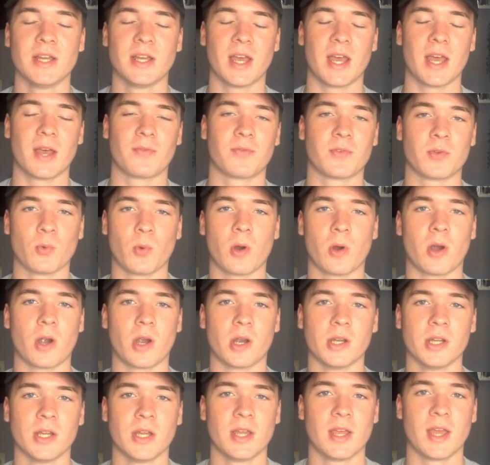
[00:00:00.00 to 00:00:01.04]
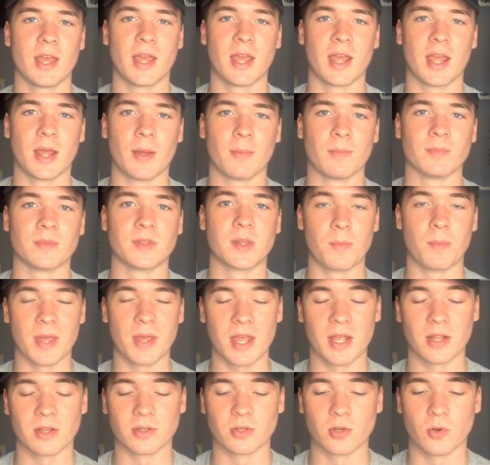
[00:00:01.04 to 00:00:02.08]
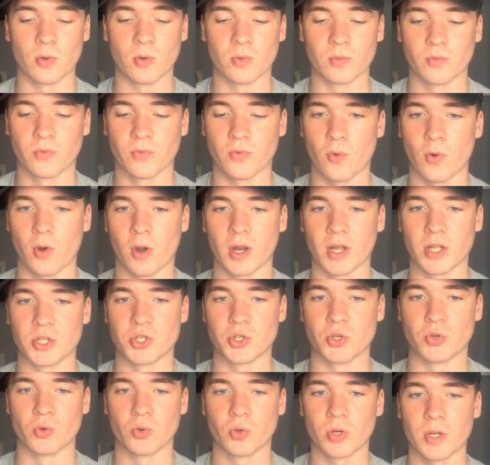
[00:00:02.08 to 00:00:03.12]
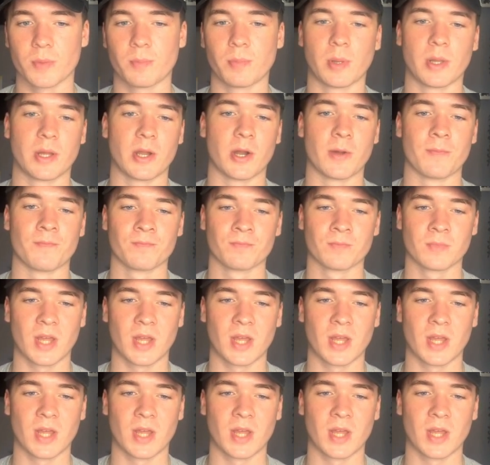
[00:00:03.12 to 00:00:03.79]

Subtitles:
if you are debating going for a Girona player.